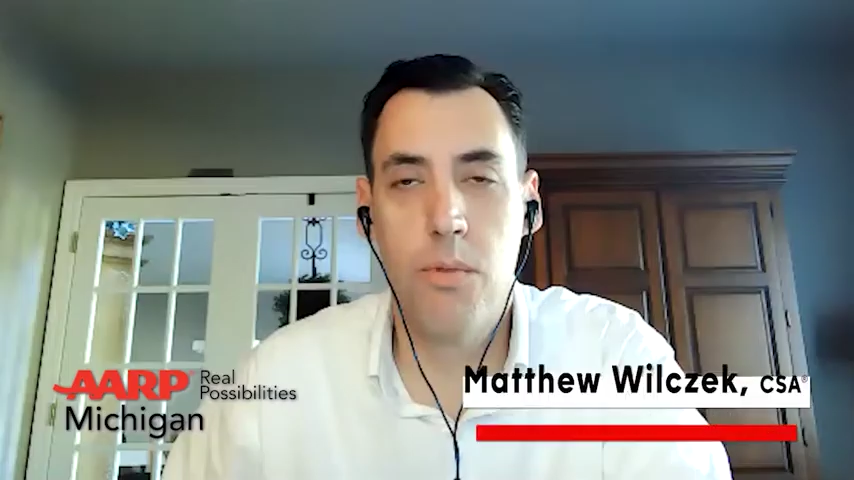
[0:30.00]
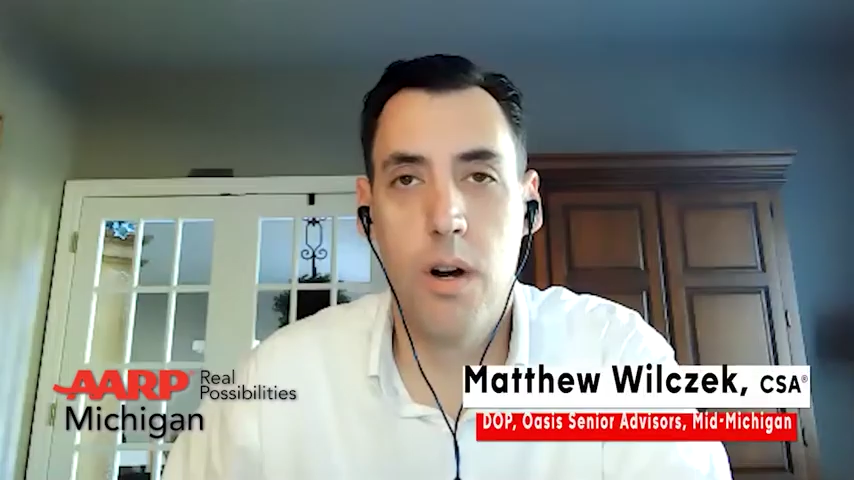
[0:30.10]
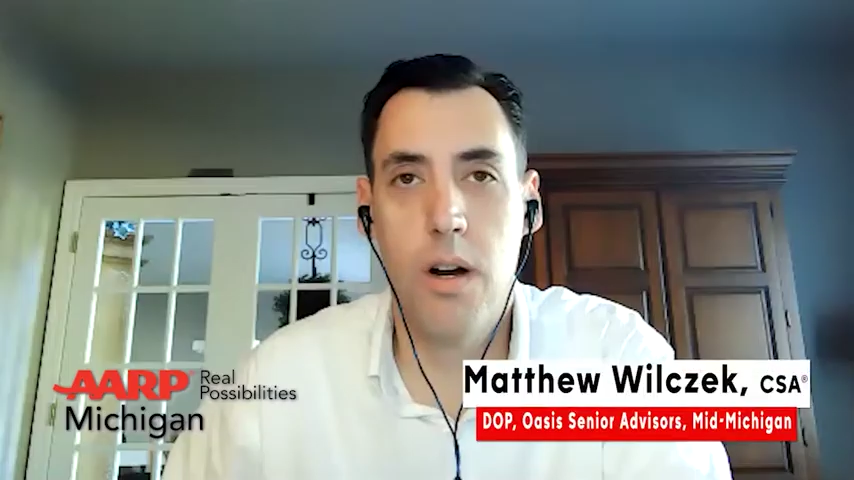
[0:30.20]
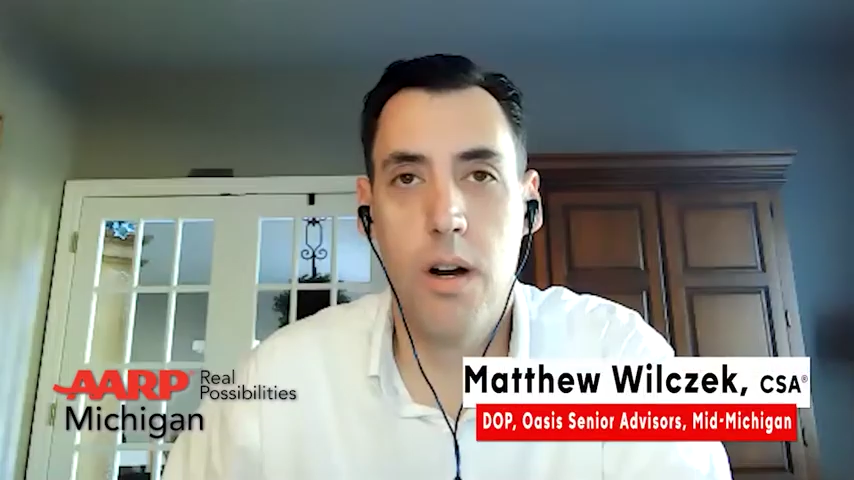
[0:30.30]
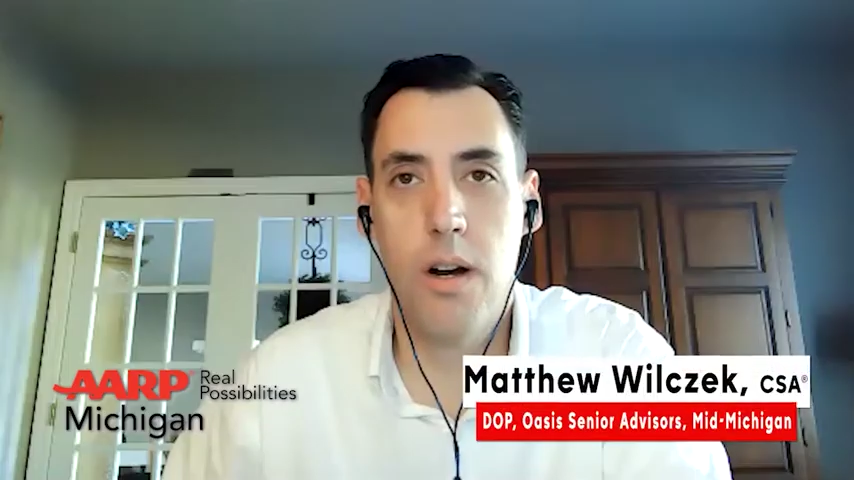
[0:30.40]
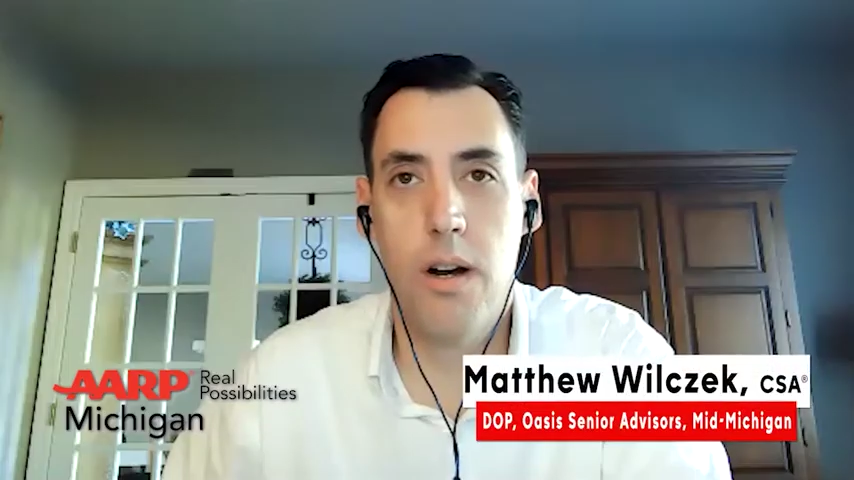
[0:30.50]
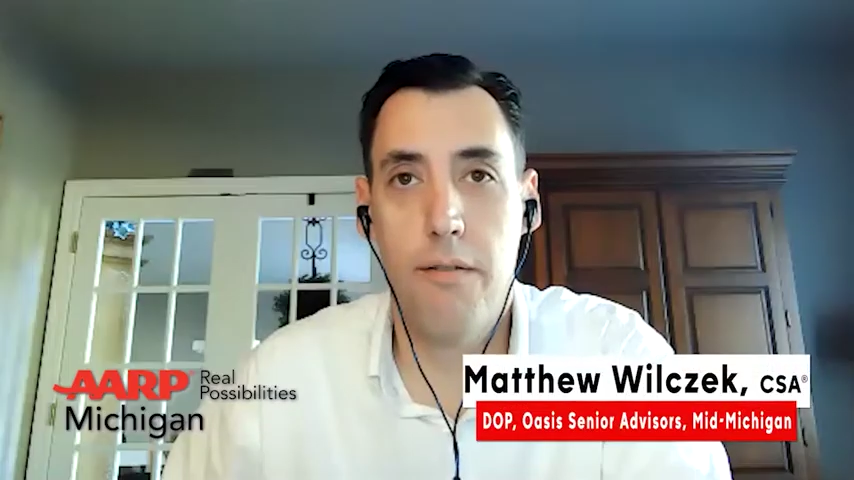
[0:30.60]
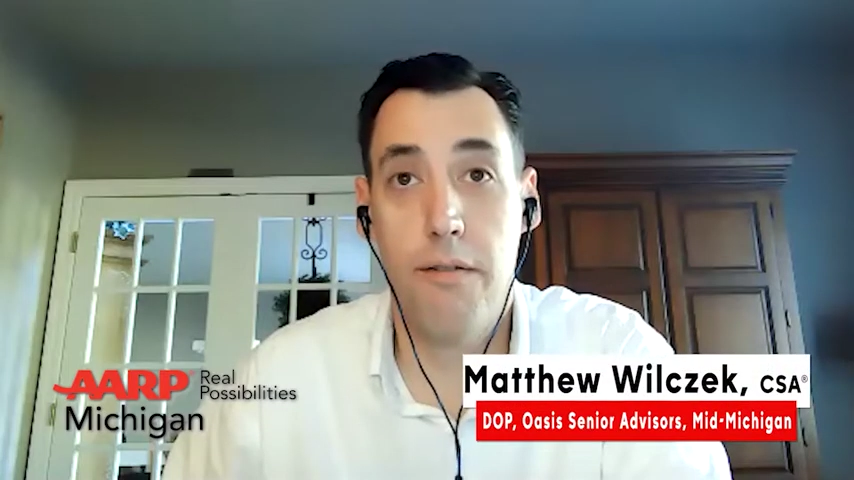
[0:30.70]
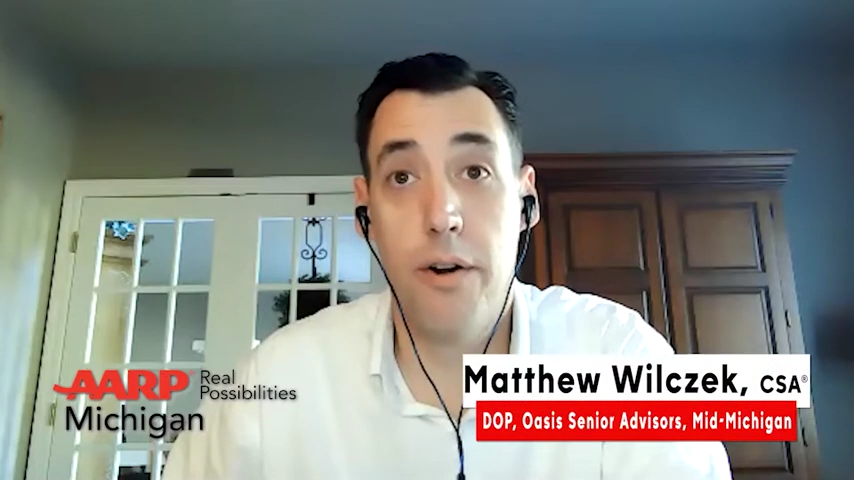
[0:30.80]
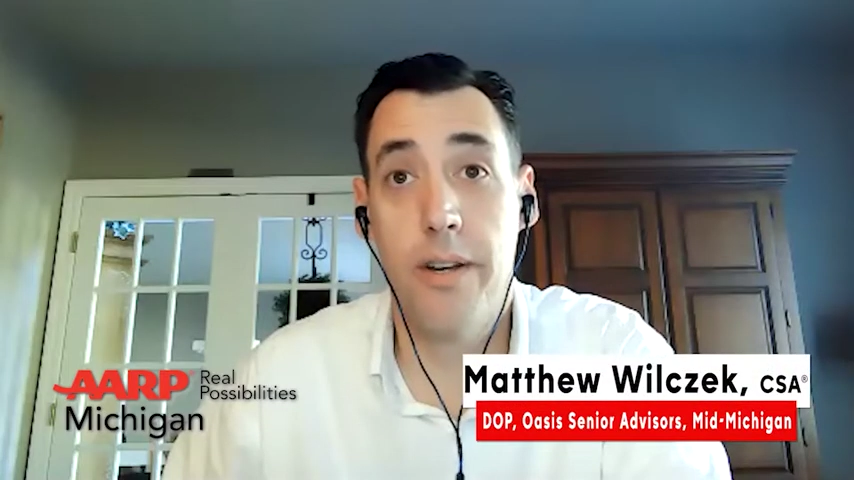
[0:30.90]

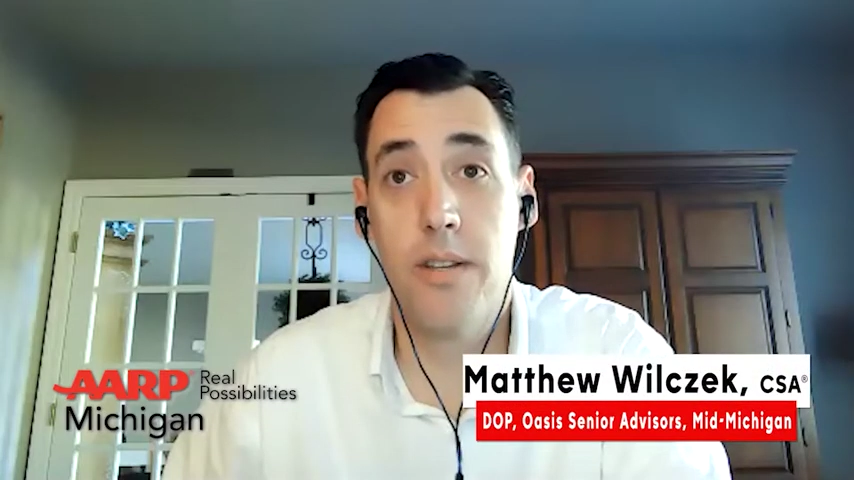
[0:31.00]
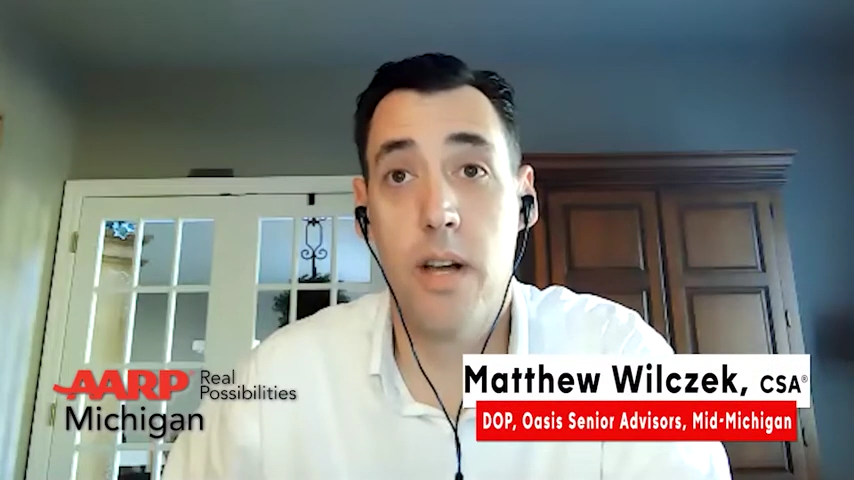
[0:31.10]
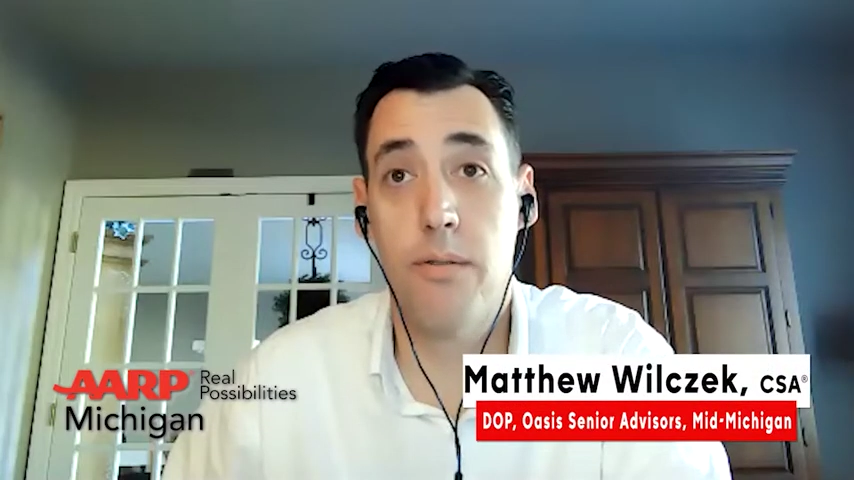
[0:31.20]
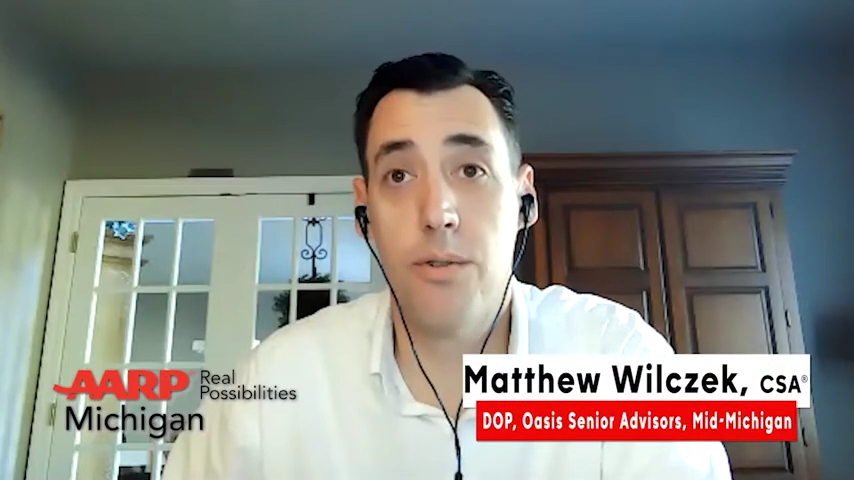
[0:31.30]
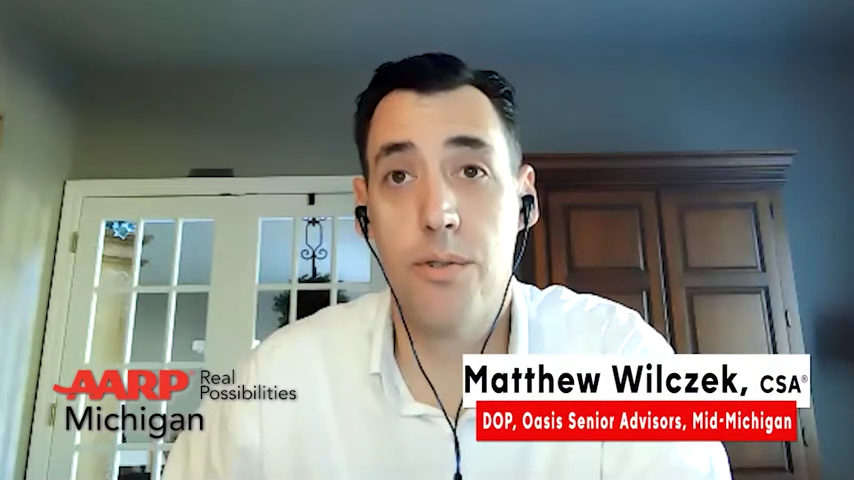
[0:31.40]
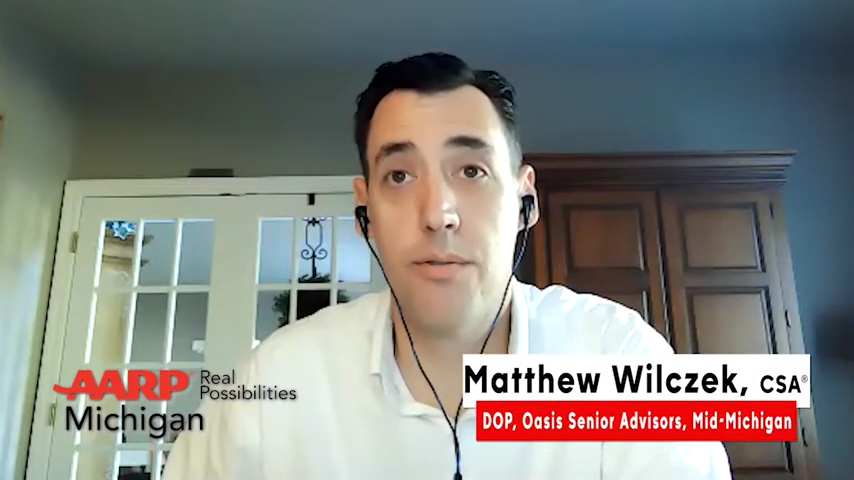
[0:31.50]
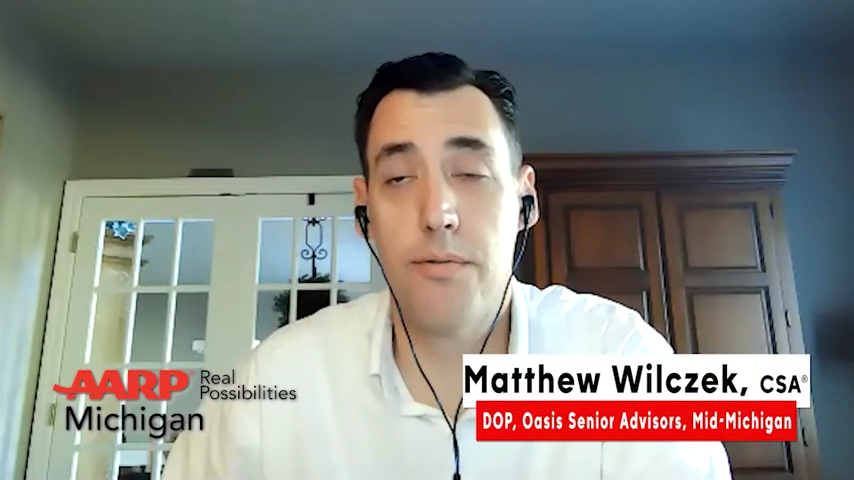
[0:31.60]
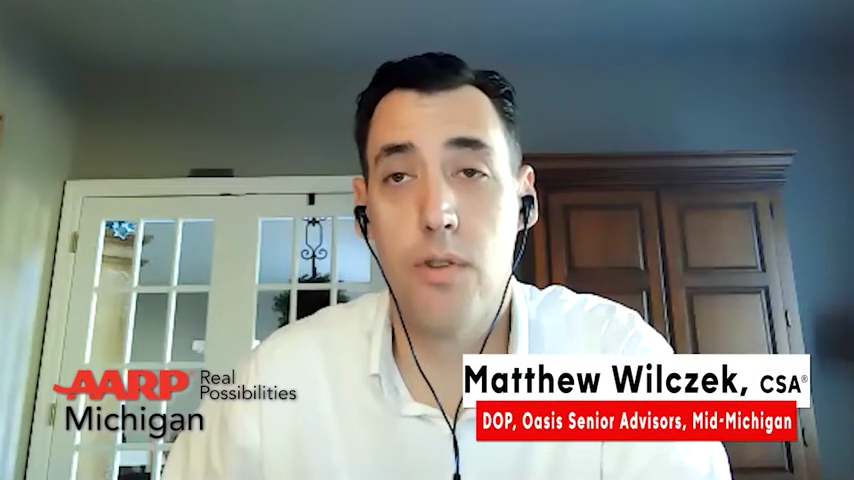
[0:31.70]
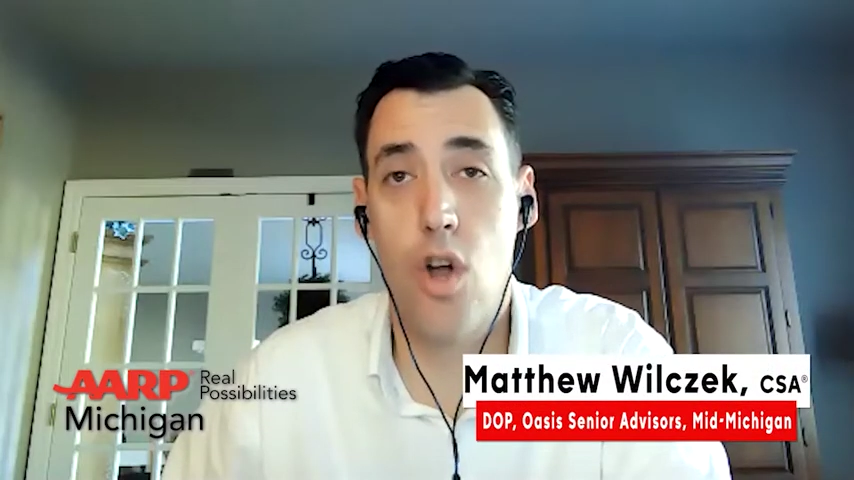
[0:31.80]
of various levels of